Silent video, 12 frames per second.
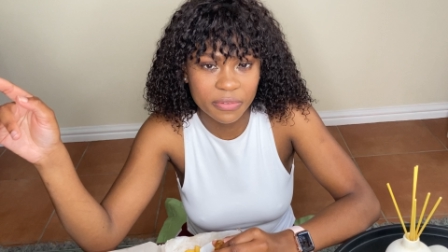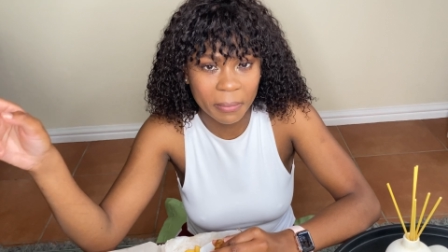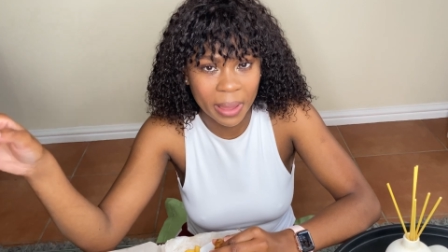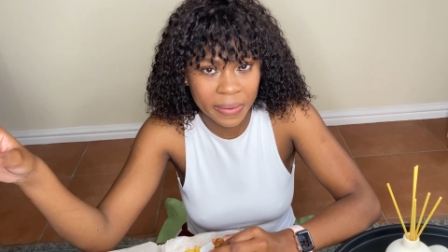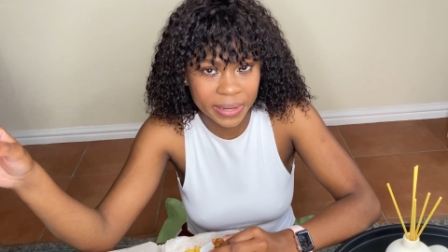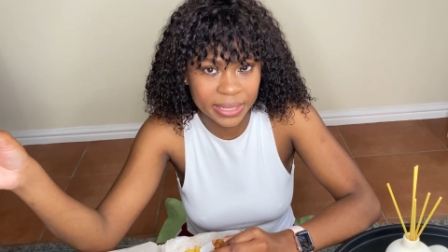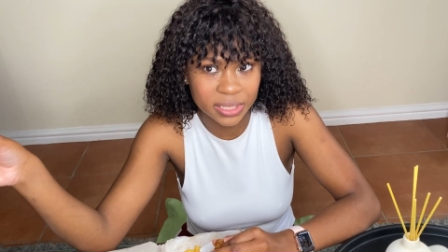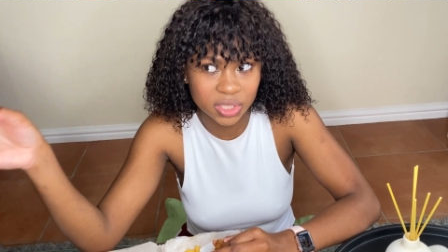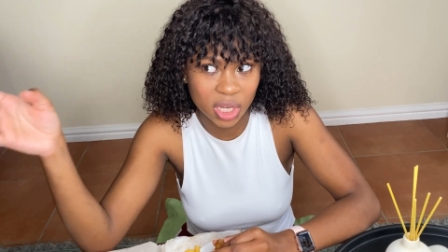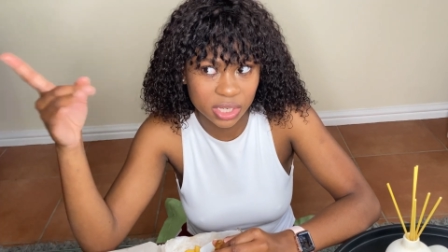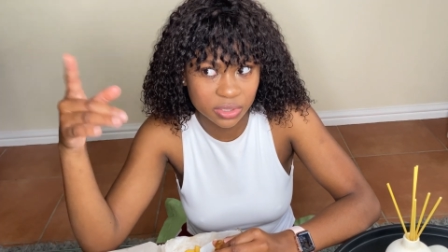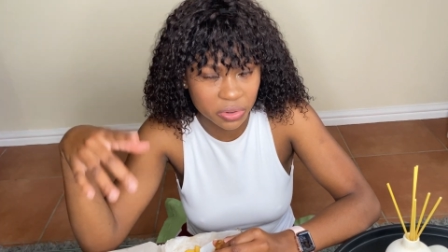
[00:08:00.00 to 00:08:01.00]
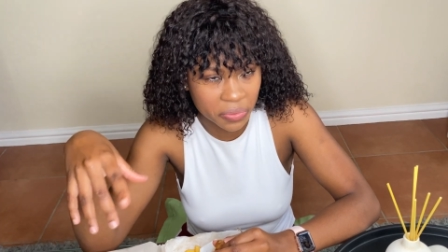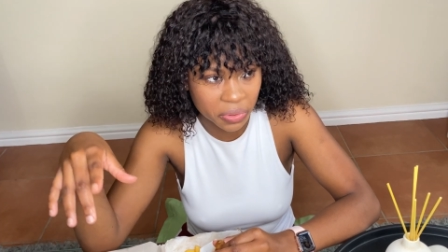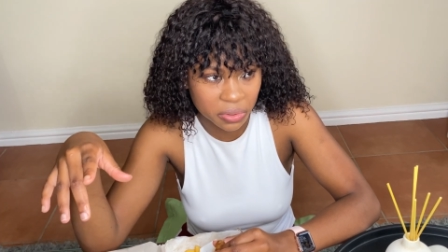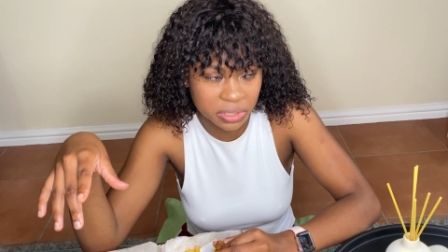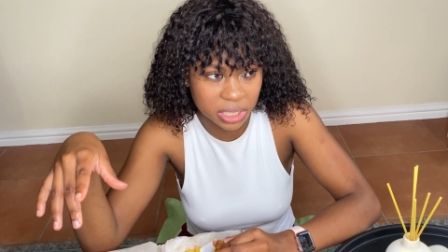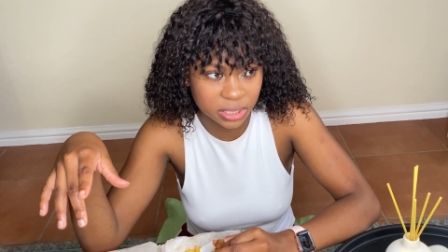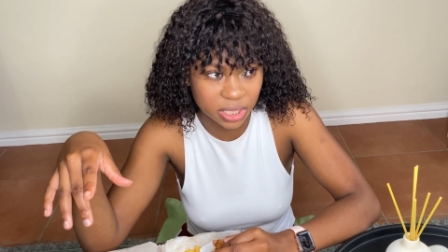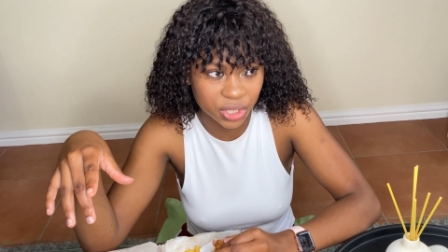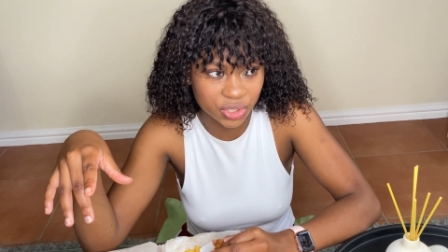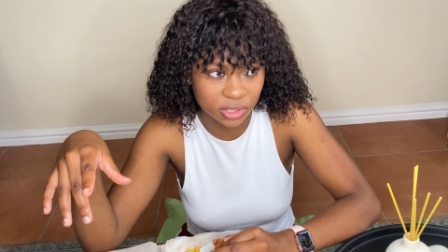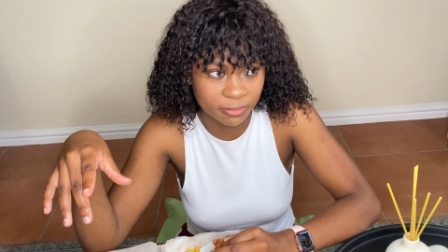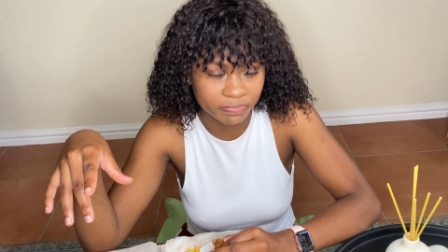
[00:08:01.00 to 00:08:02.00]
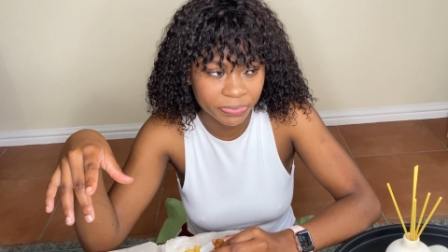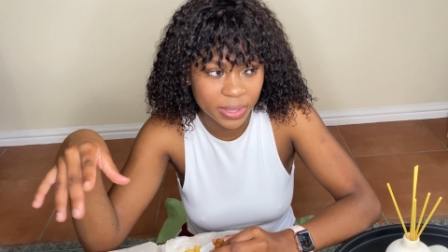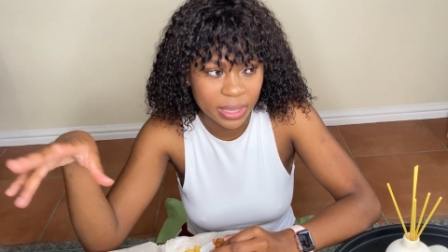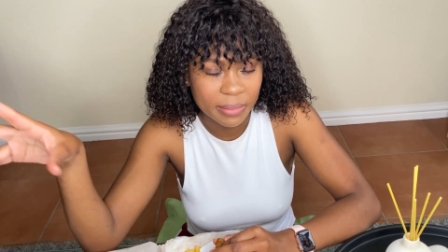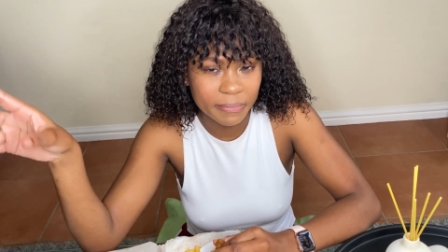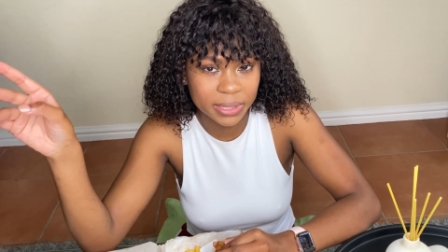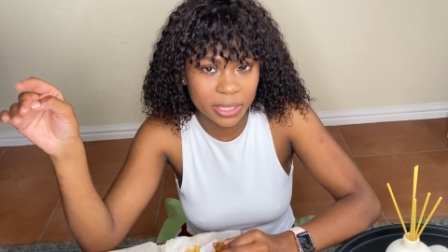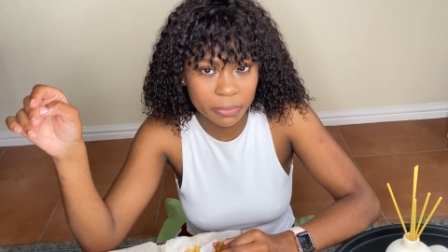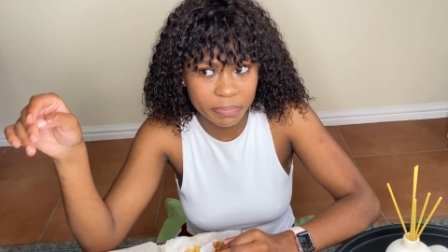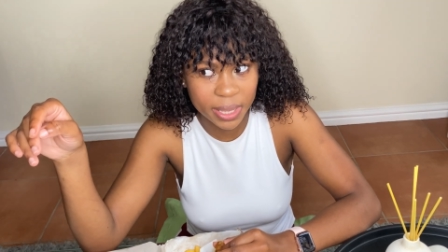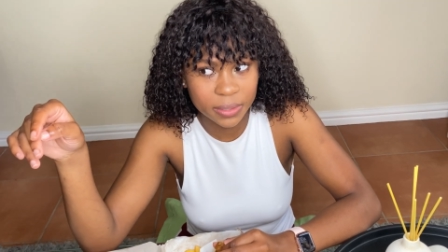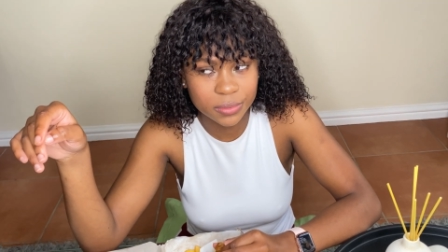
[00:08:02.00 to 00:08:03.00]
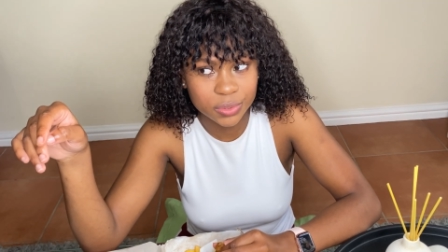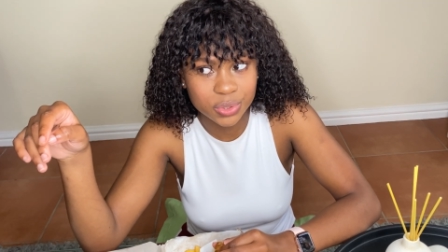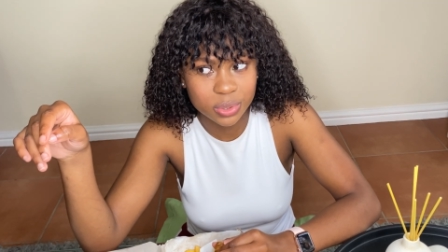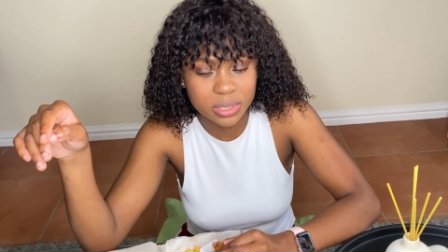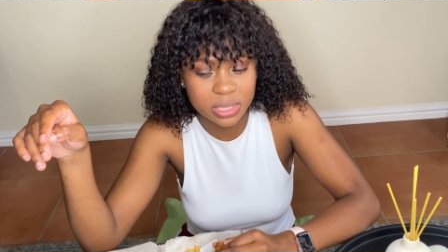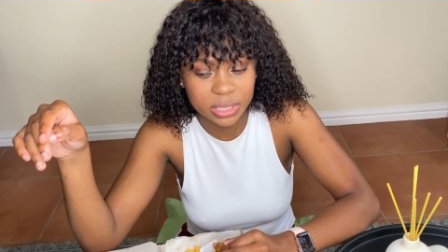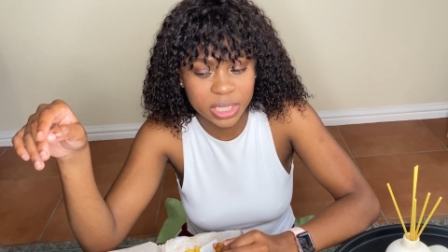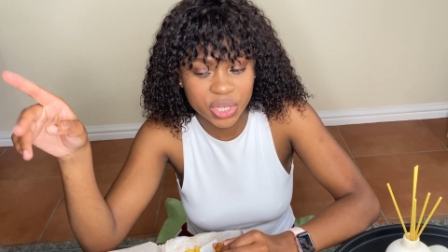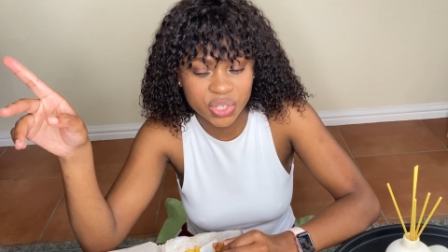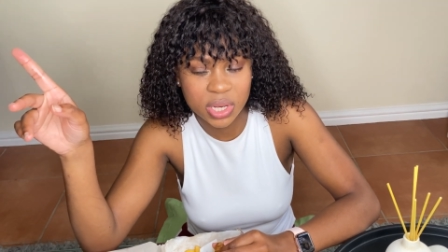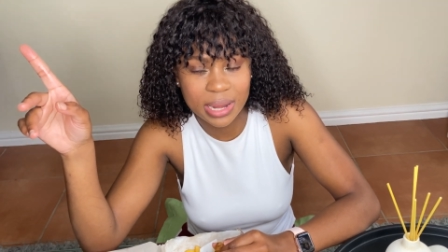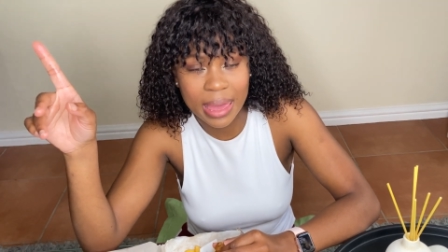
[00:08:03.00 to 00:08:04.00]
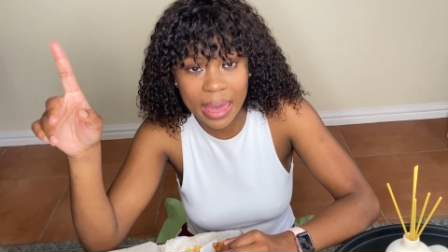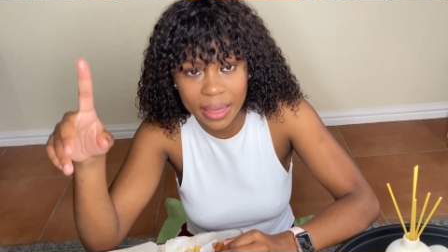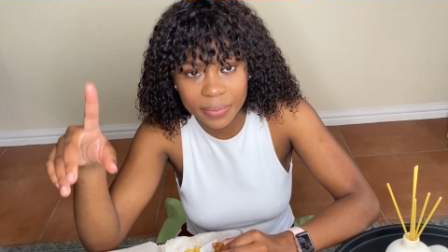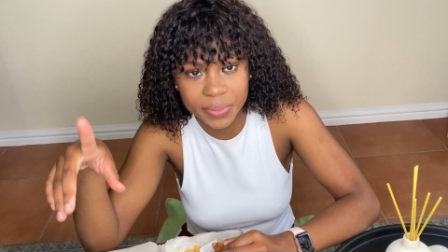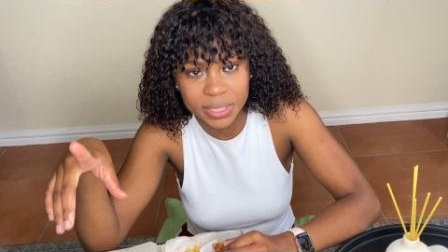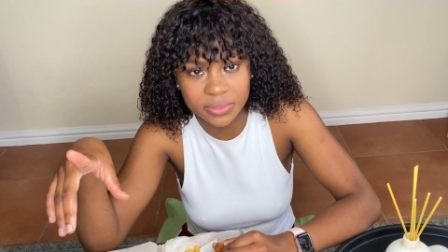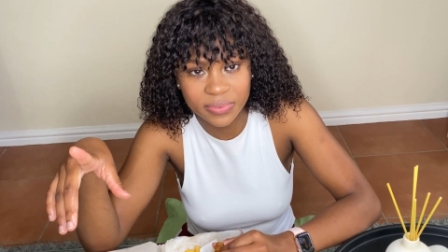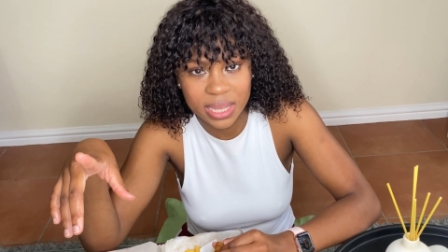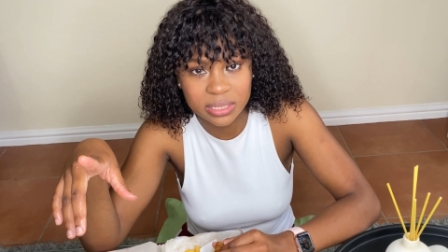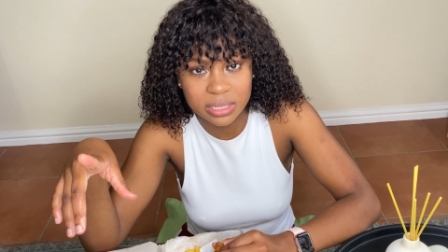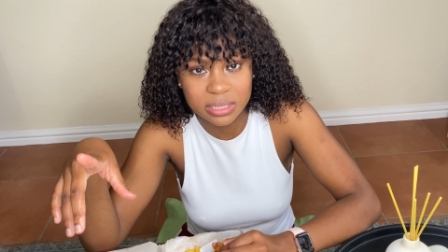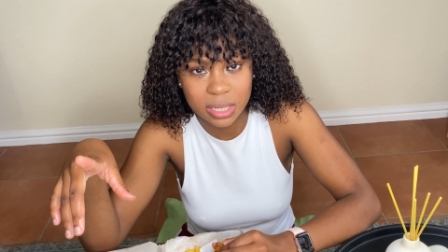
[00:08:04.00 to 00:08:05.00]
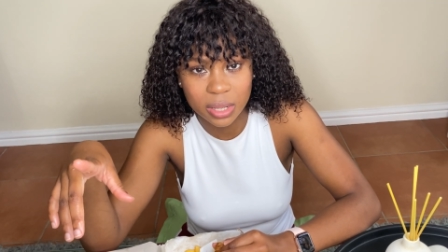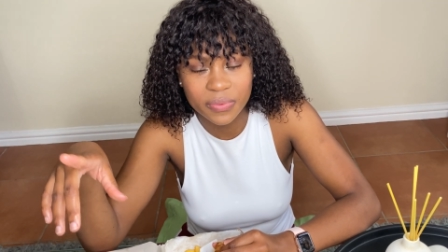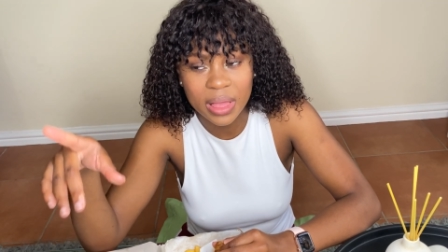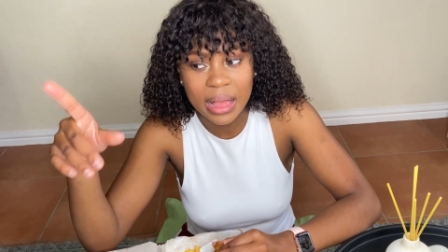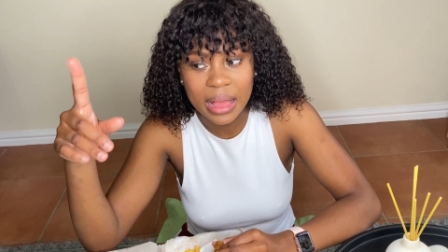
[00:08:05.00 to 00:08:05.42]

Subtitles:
mirena, they charged it on the consultation. But they paid for 2 consultations and the device itself.